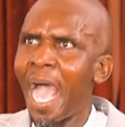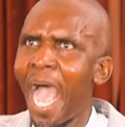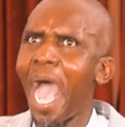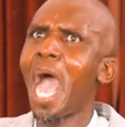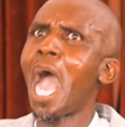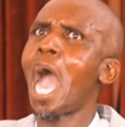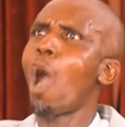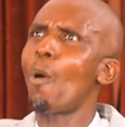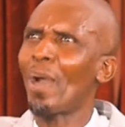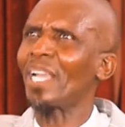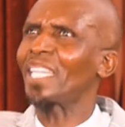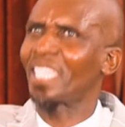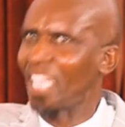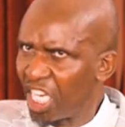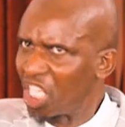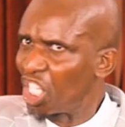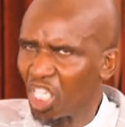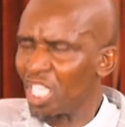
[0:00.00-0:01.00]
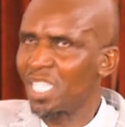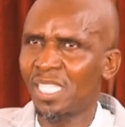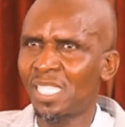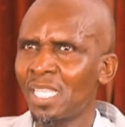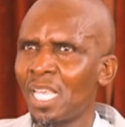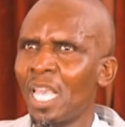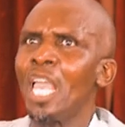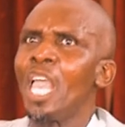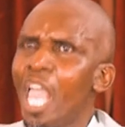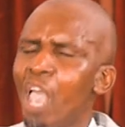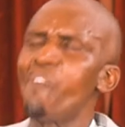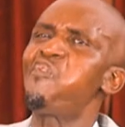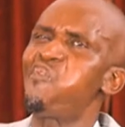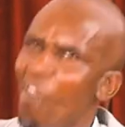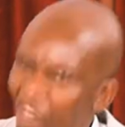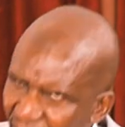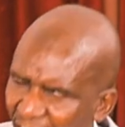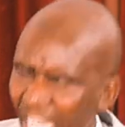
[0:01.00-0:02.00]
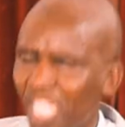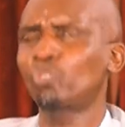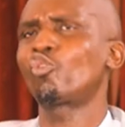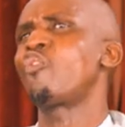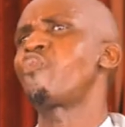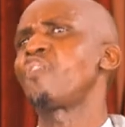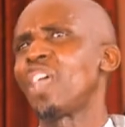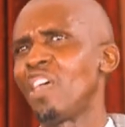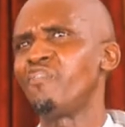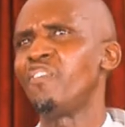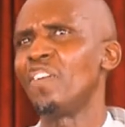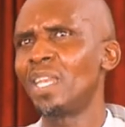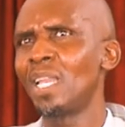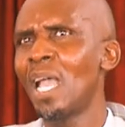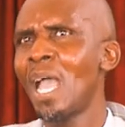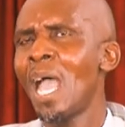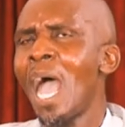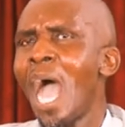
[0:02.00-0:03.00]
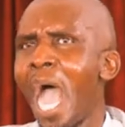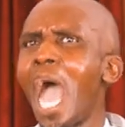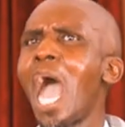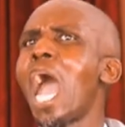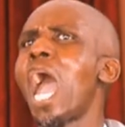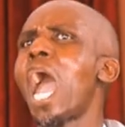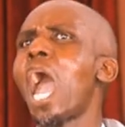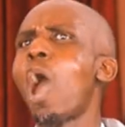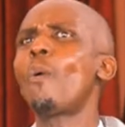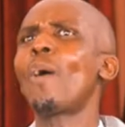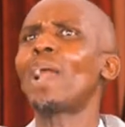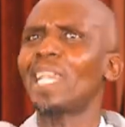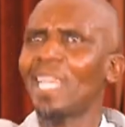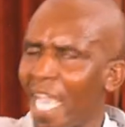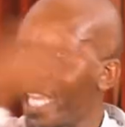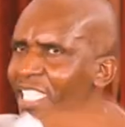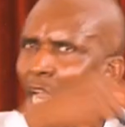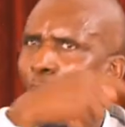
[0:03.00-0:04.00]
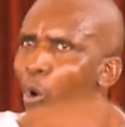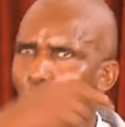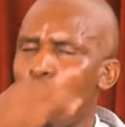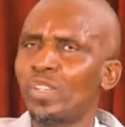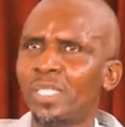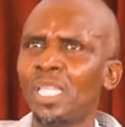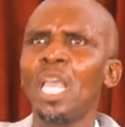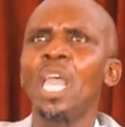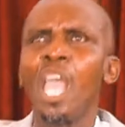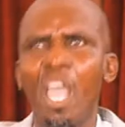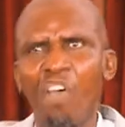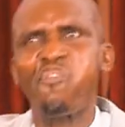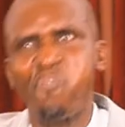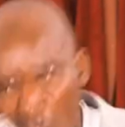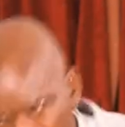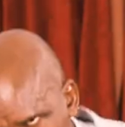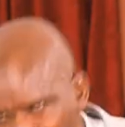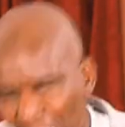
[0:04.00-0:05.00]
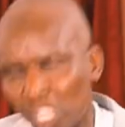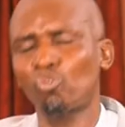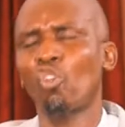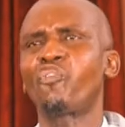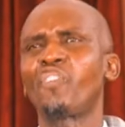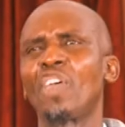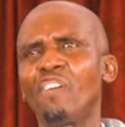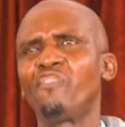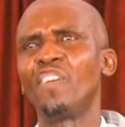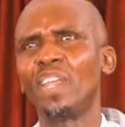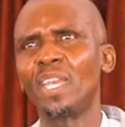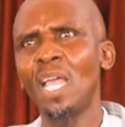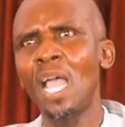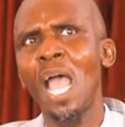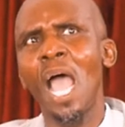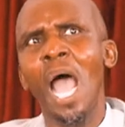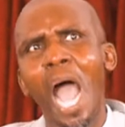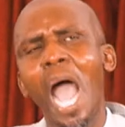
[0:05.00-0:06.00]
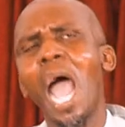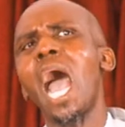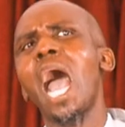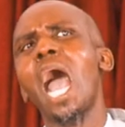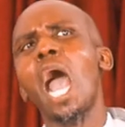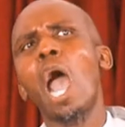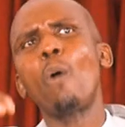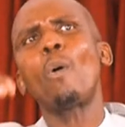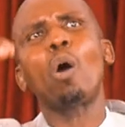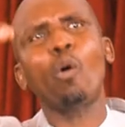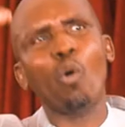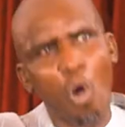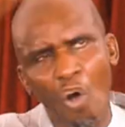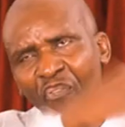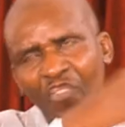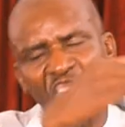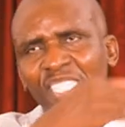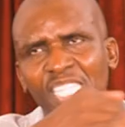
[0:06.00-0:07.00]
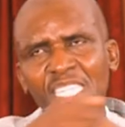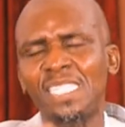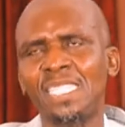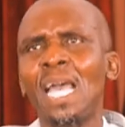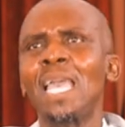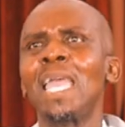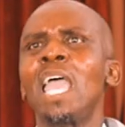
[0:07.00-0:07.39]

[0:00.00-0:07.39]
Are our dishes a foretaste of heaven? Are our lecture halls a foretaste of heaven? Are our offices